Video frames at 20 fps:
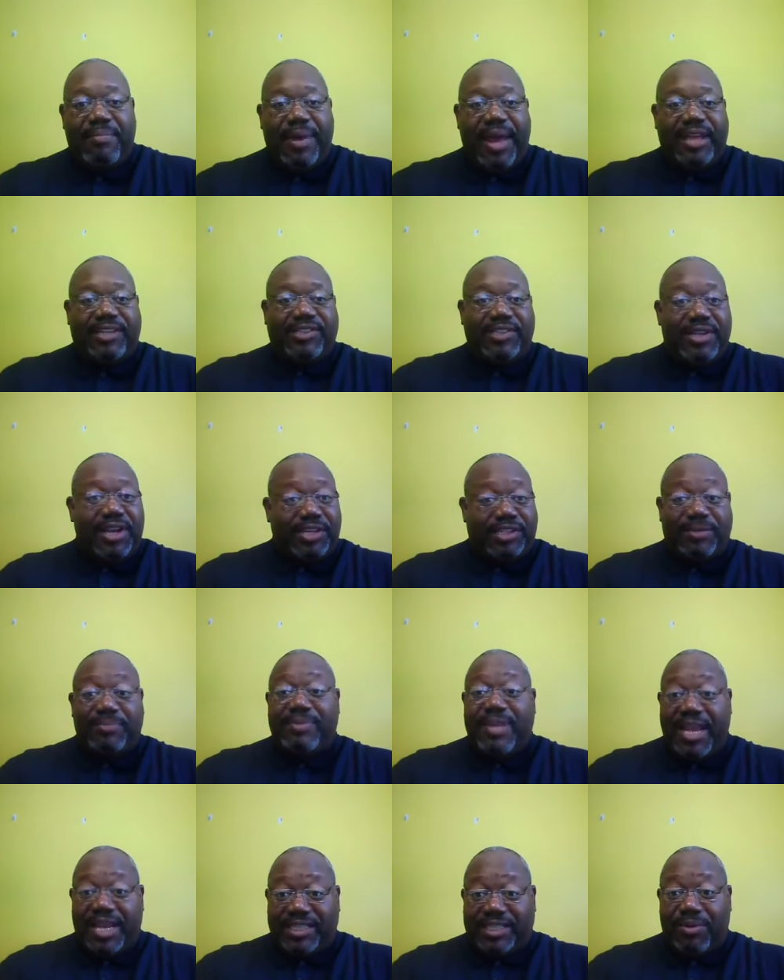but there's
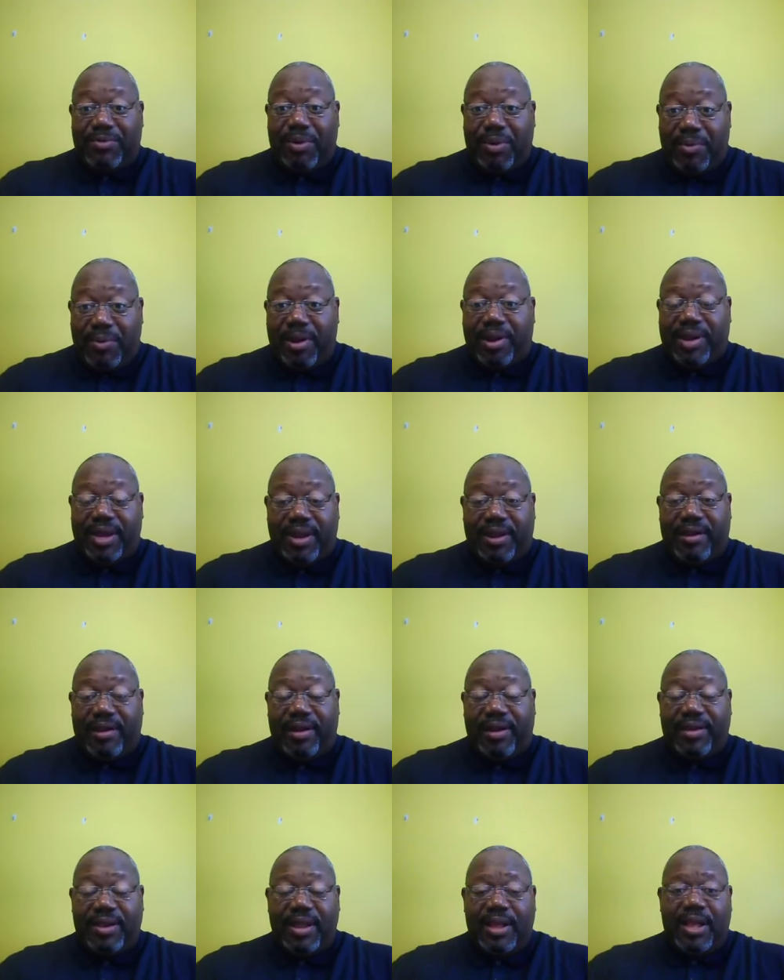some things that we're working
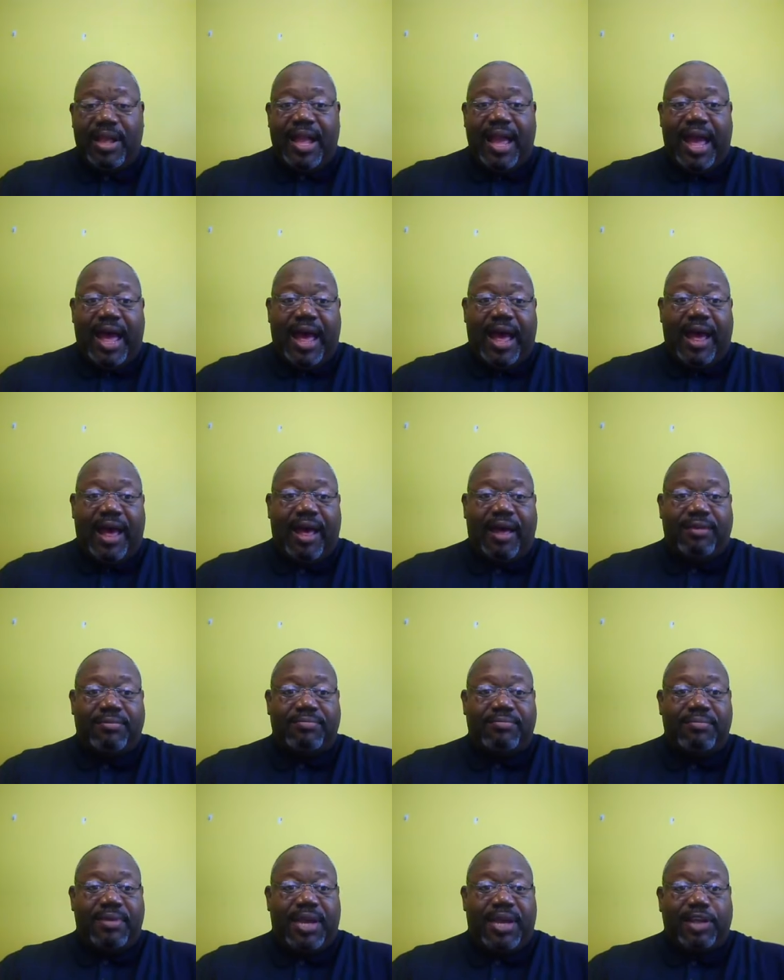on
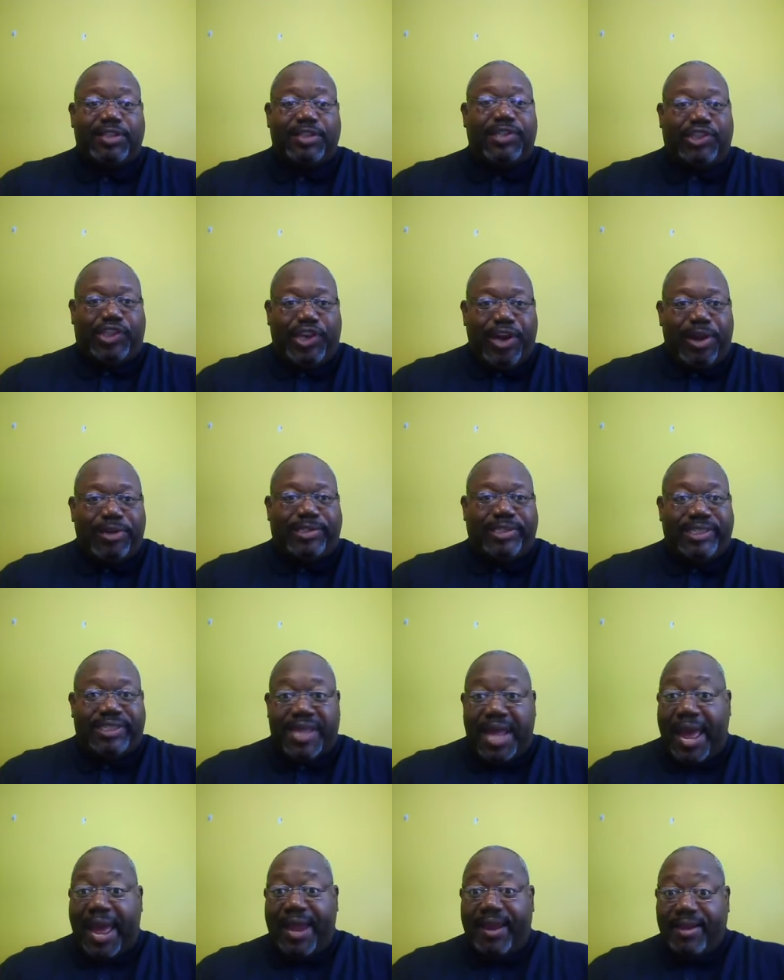um, because the church
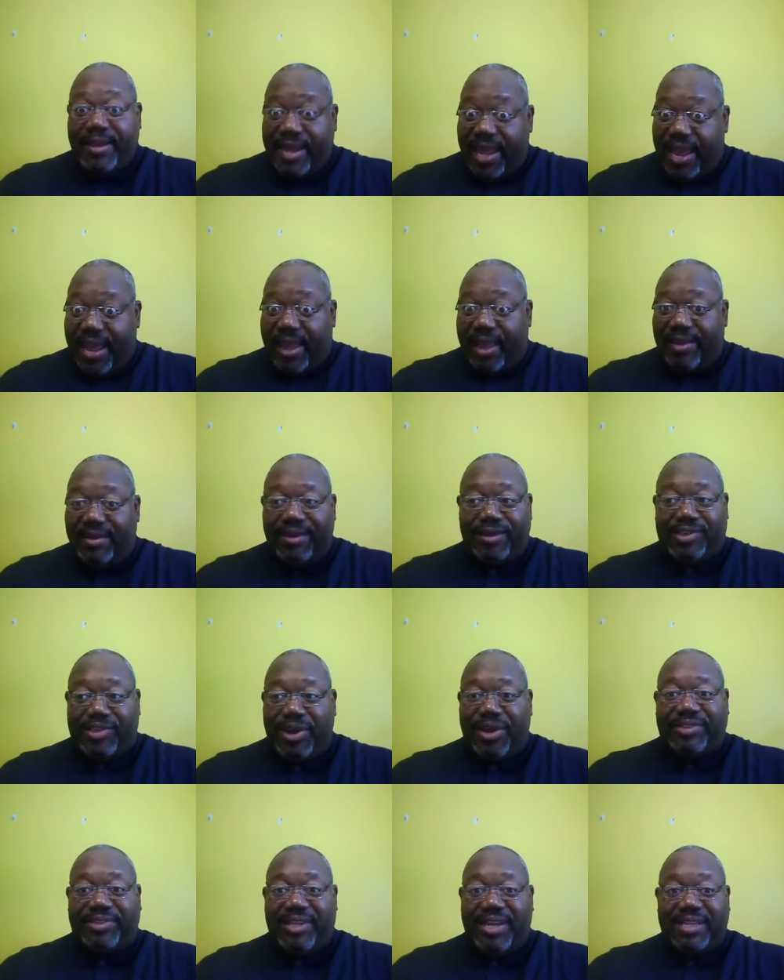is not dead. The
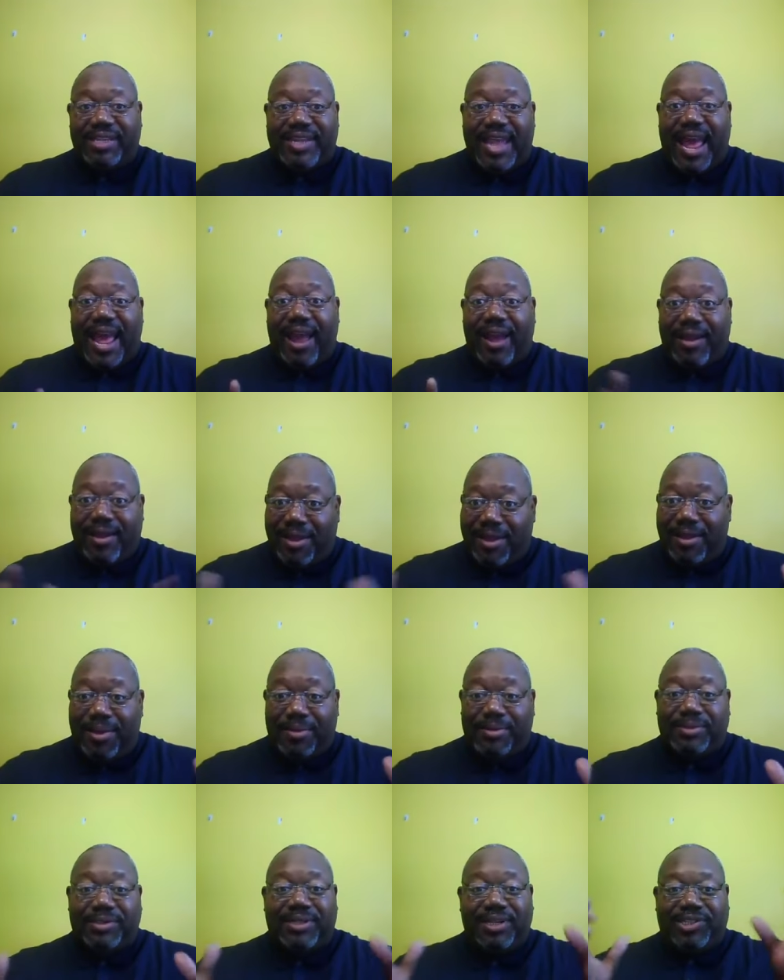church is not
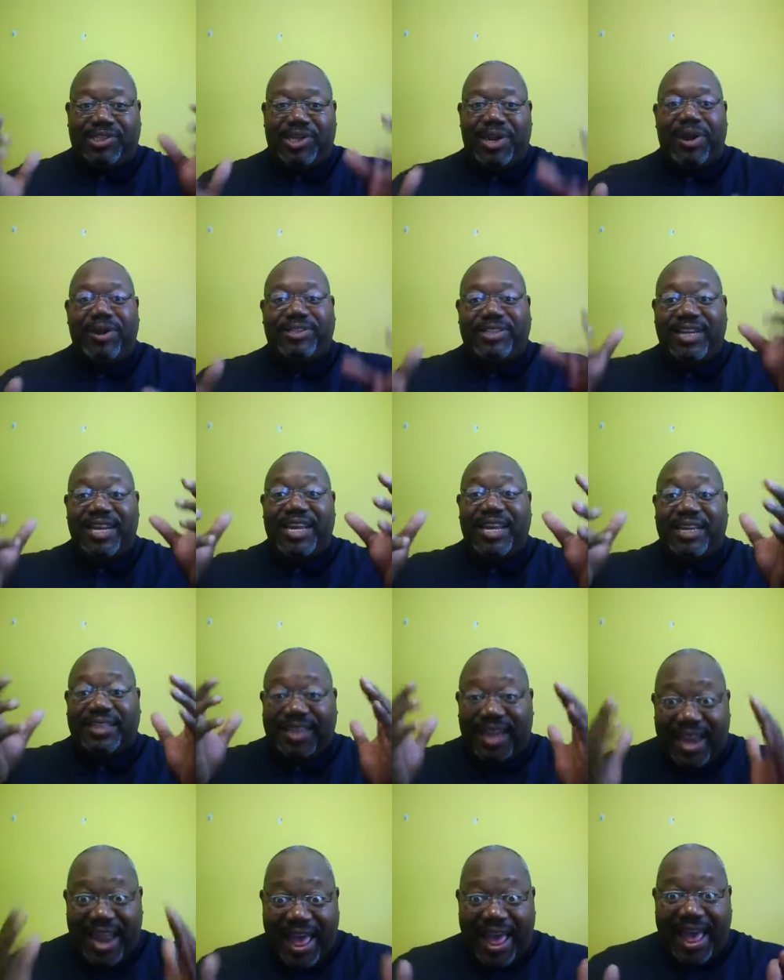closed. The church
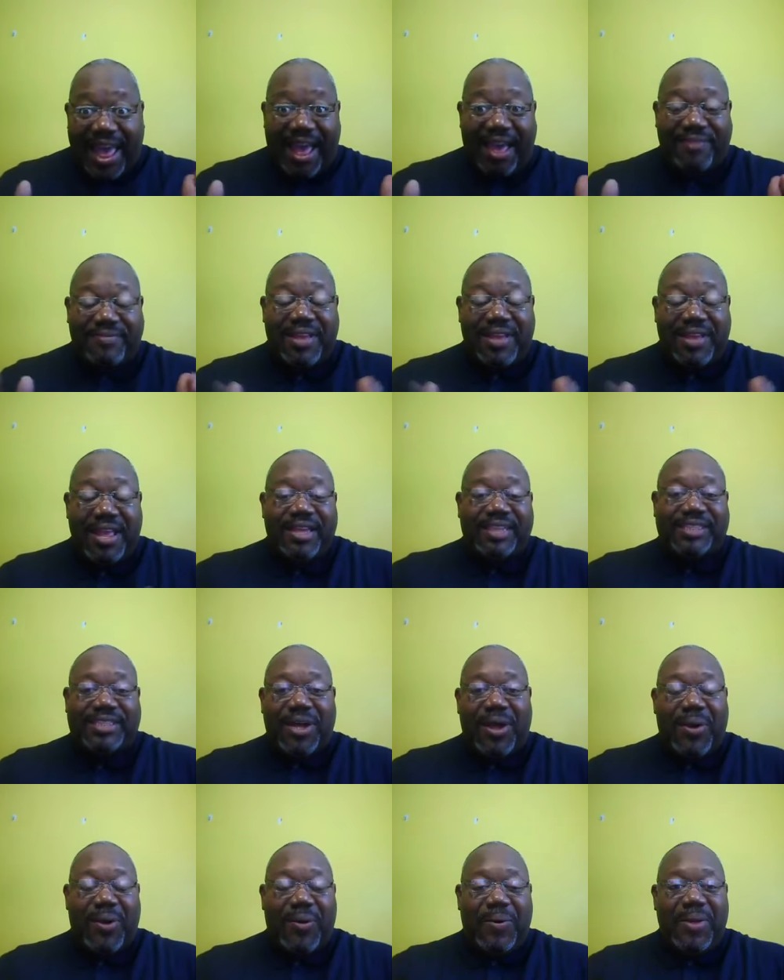is alive.
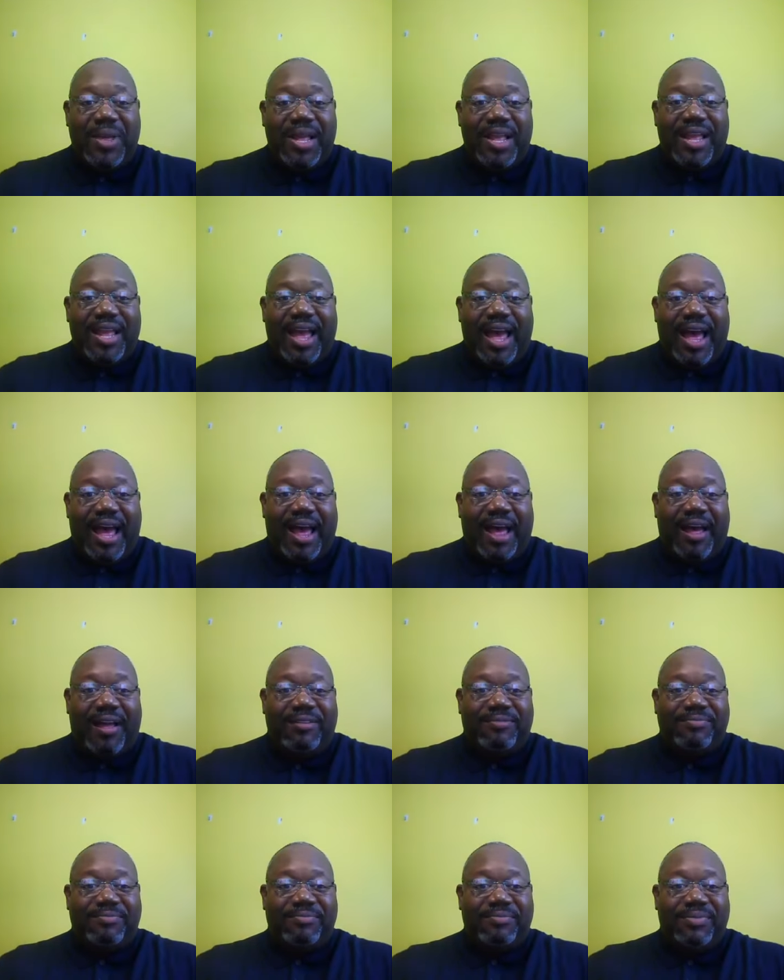So,
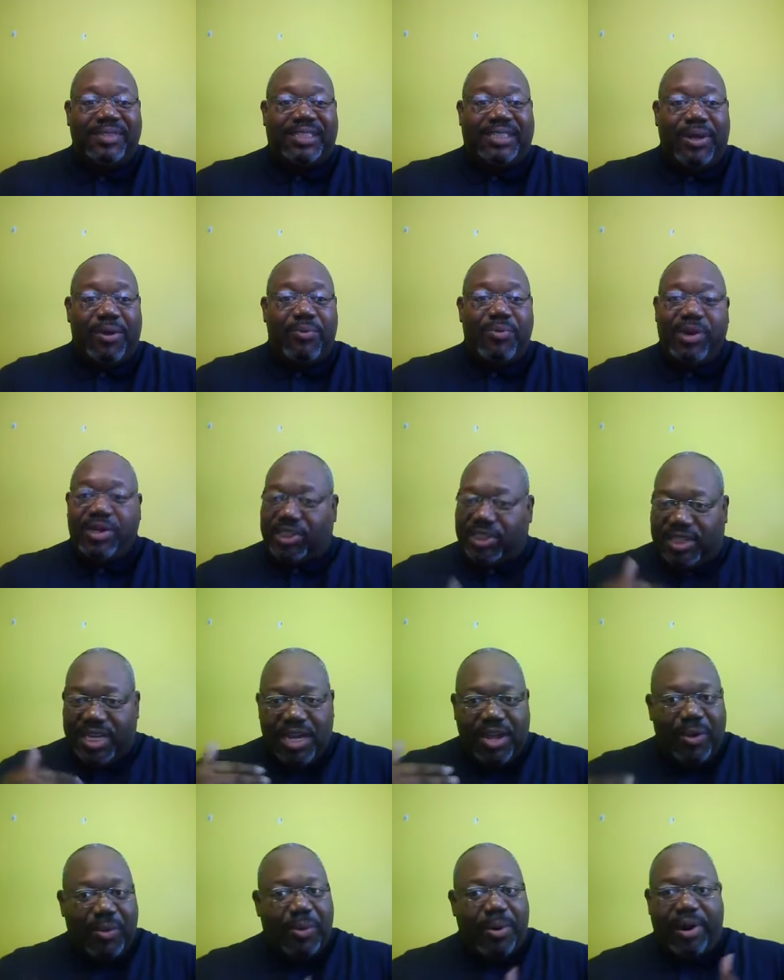um, so we're
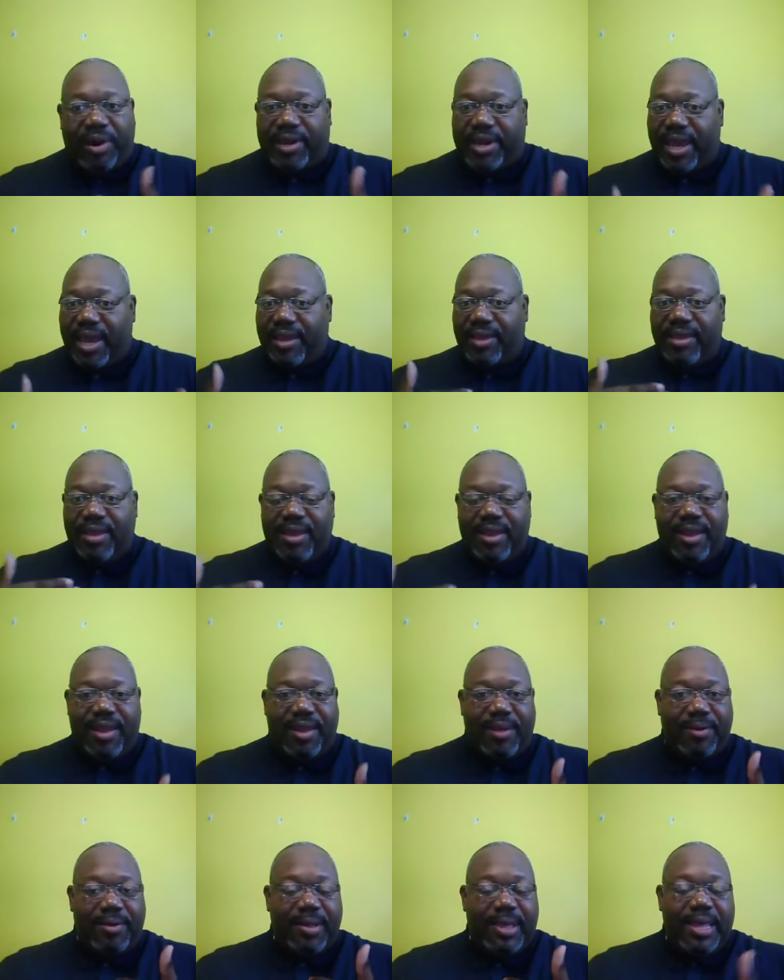still working, you
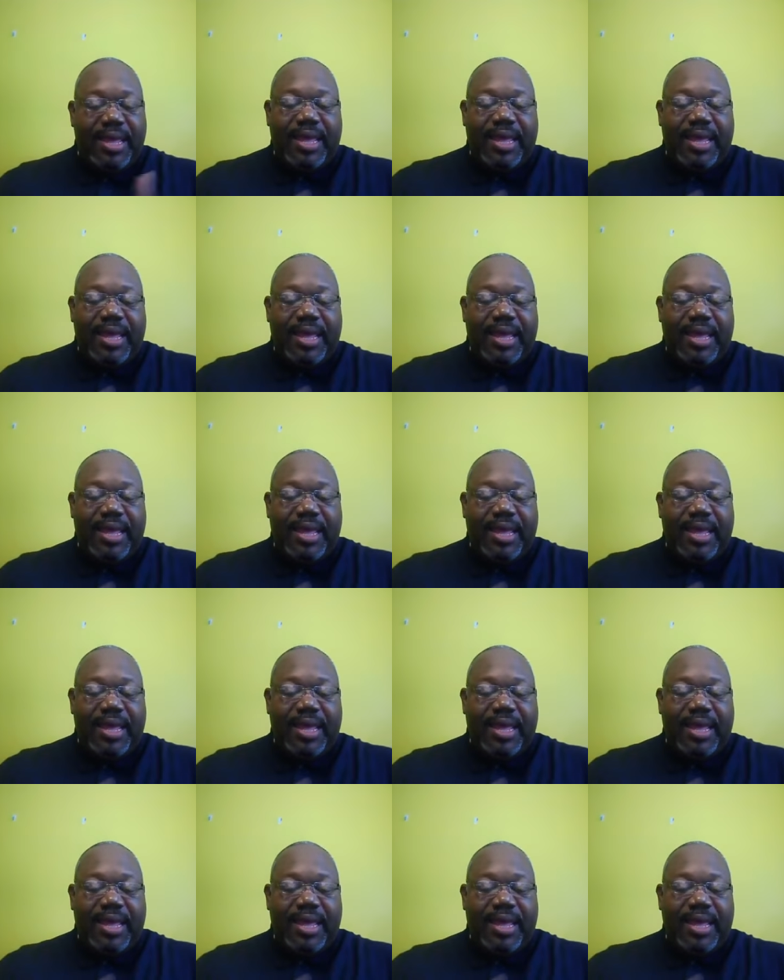know,